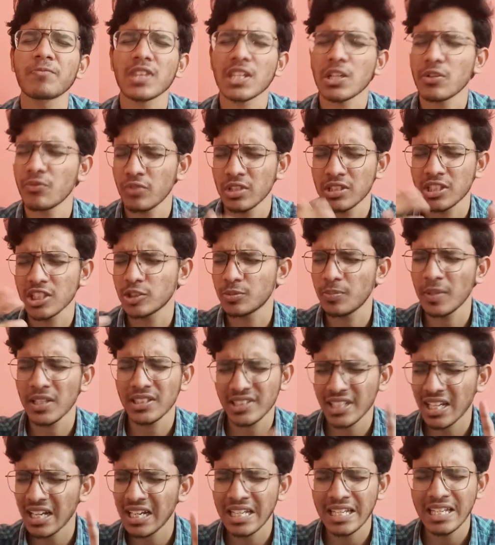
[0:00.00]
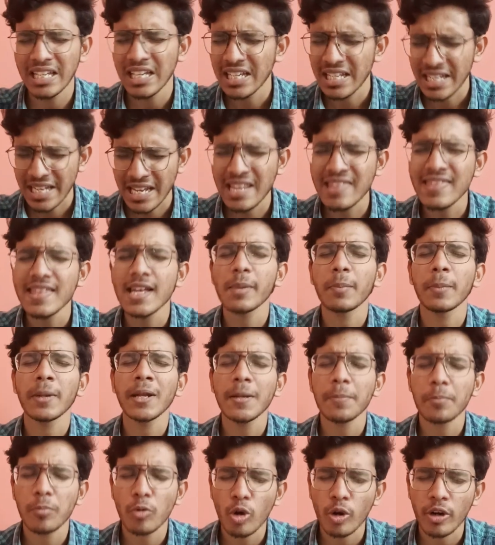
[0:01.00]
which is basically in the main
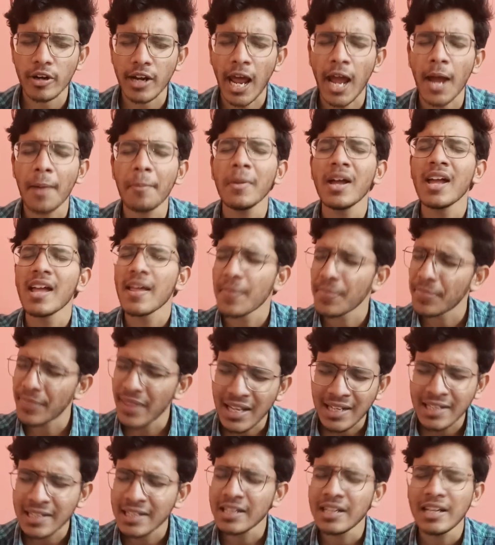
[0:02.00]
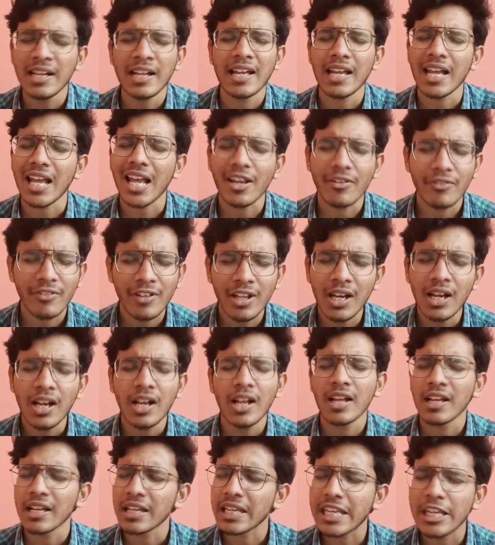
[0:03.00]
program, then it will
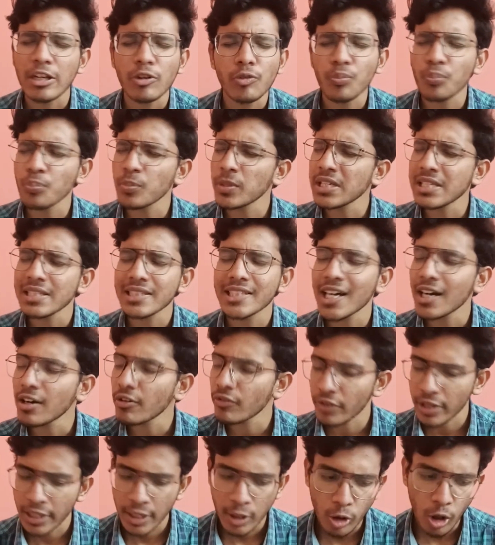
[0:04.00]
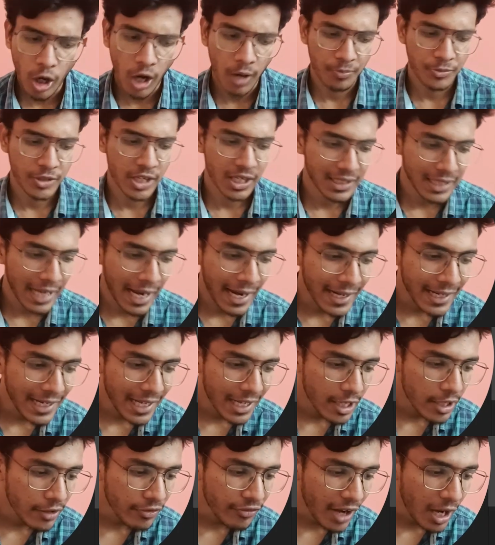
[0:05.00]
give me the window object. And
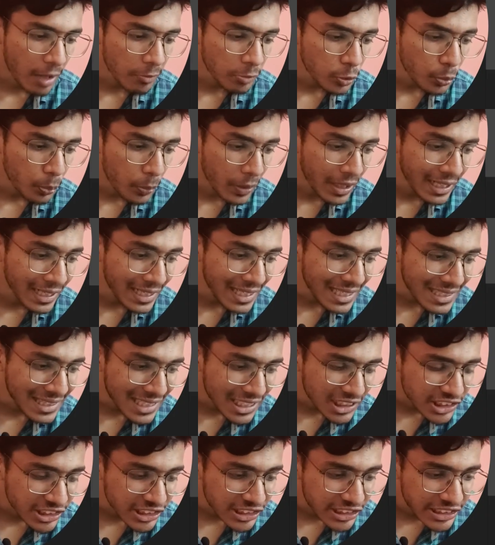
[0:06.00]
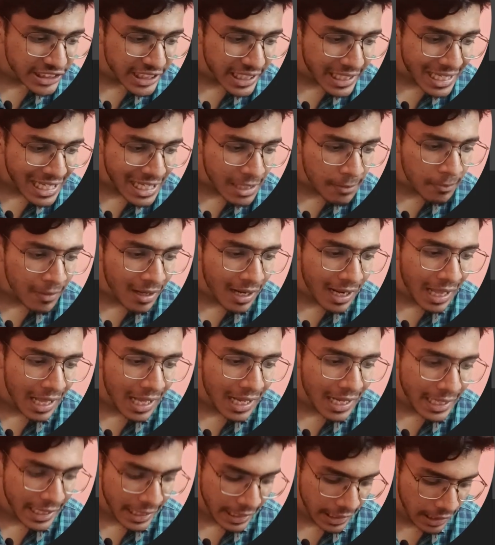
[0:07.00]
if I'm printing the same
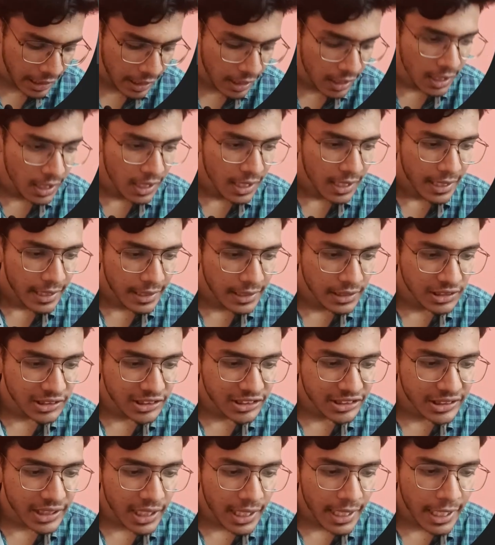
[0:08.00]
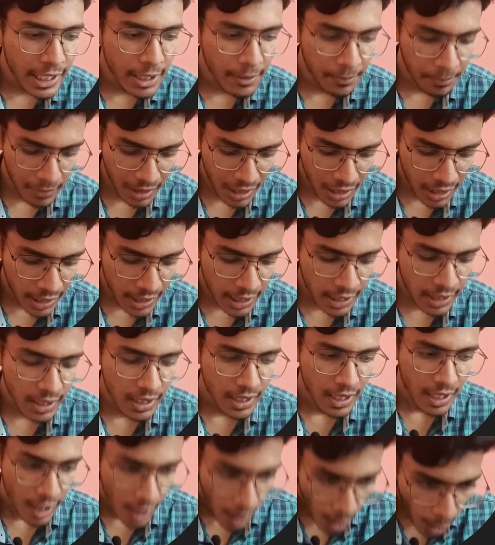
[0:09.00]
line inside my
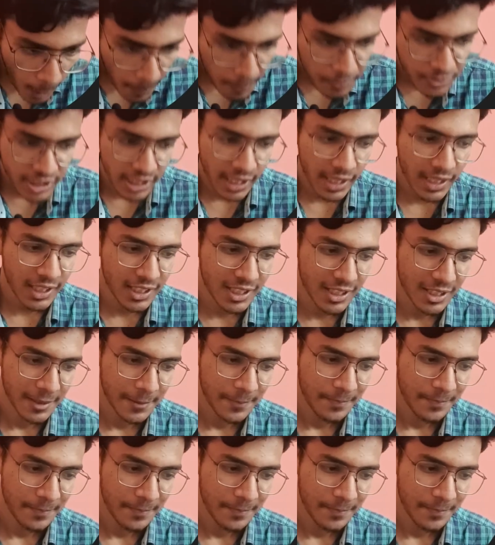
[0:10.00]
object,